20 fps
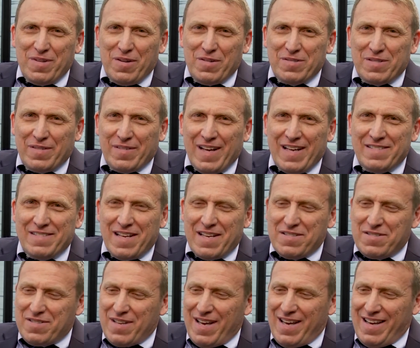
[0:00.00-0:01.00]
You know, sometimes they
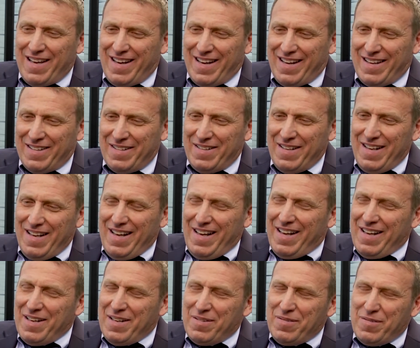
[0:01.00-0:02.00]
say uh,
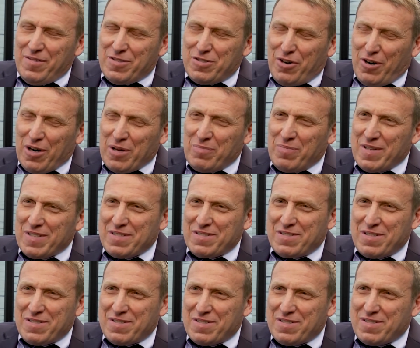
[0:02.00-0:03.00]
starting
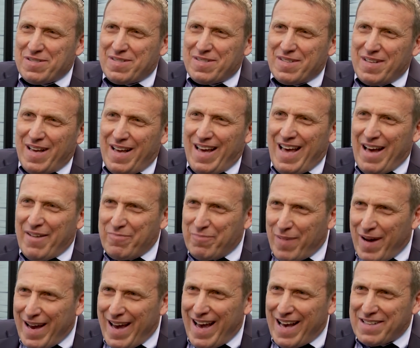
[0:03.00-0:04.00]
businesses is half
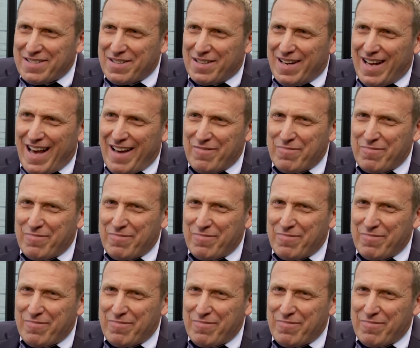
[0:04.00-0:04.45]
by accident, mm-hmm.